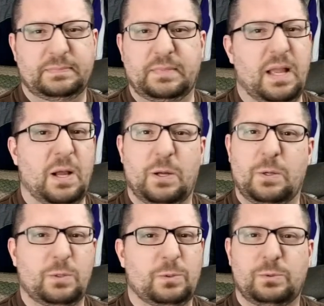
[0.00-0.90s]

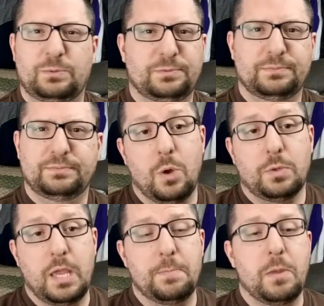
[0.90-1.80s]
No.
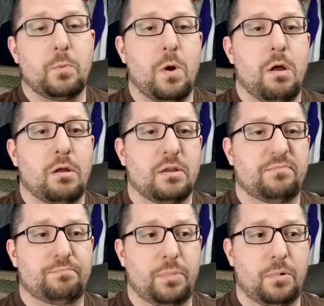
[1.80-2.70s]
Don't get me wrong, if
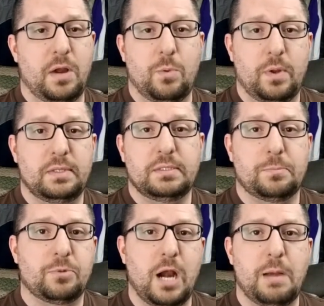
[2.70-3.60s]
Bernie wins the
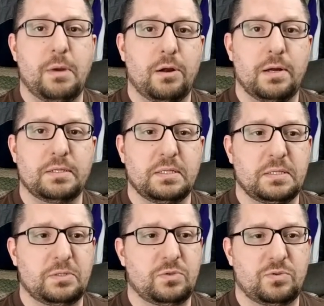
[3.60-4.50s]
primaries and
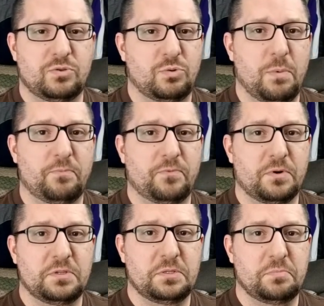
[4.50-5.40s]
it's Trump
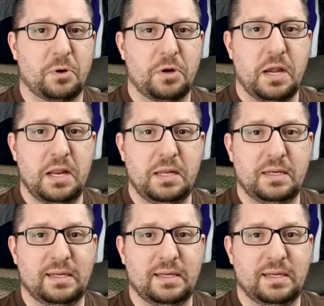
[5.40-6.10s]
versus Bernie...